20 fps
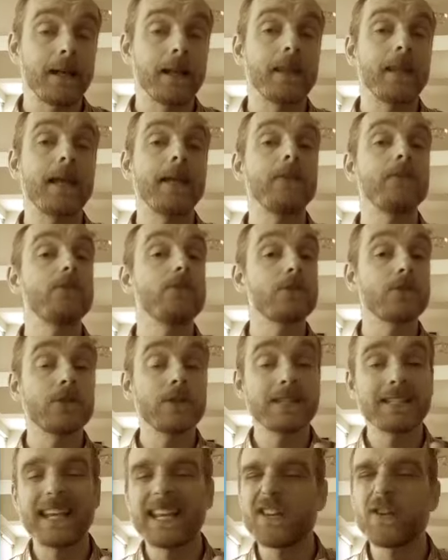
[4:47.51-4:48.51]
then it's just
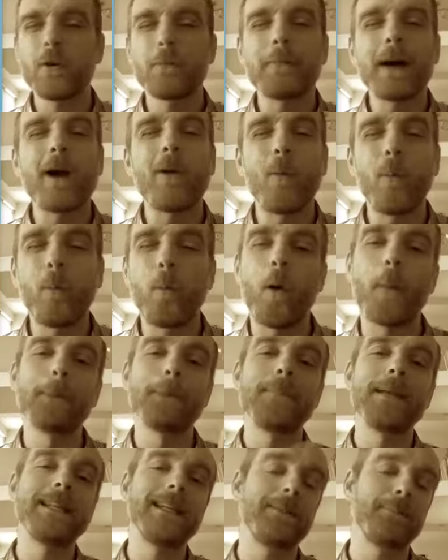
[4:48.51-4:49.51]
going to take you about
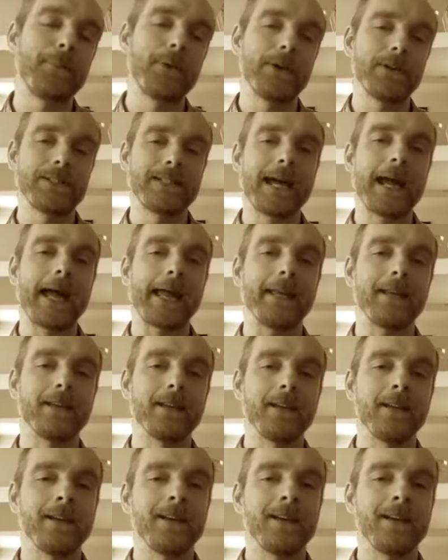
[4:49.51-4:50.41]
1 minute per day.